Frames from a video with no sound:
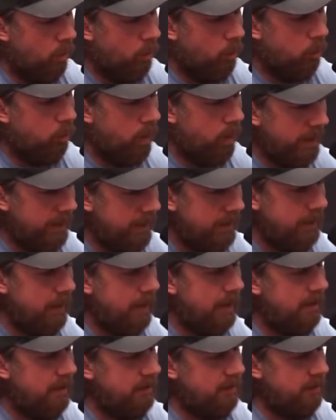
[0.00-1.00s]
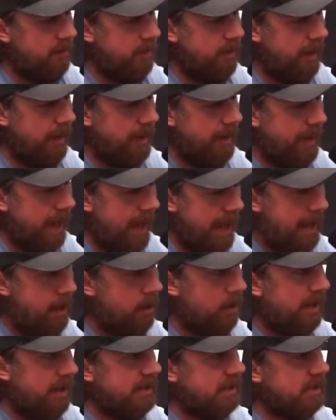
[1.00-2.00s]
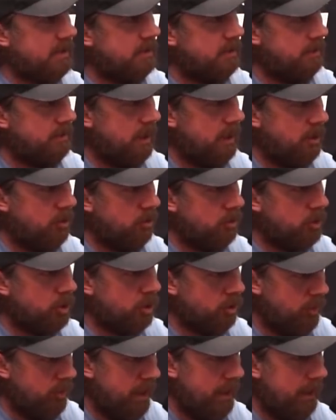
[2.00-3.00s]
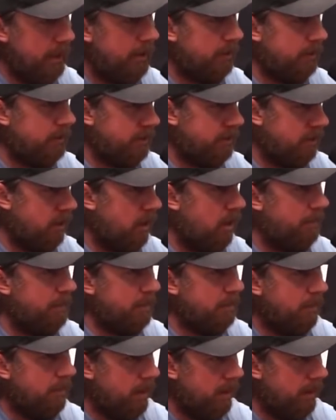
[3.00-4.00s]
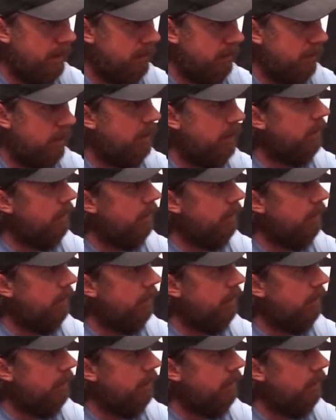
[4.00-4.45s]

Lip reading: the chaos that you're creating to calm your mind.